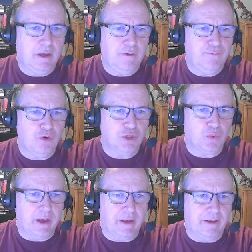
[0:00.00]
Forge
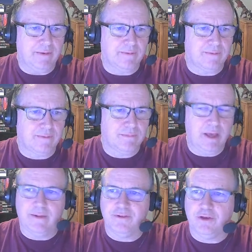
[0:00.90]
wise,
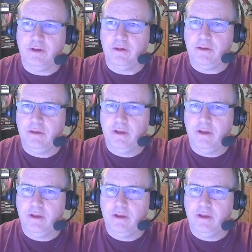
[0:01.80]
yeah, that's good.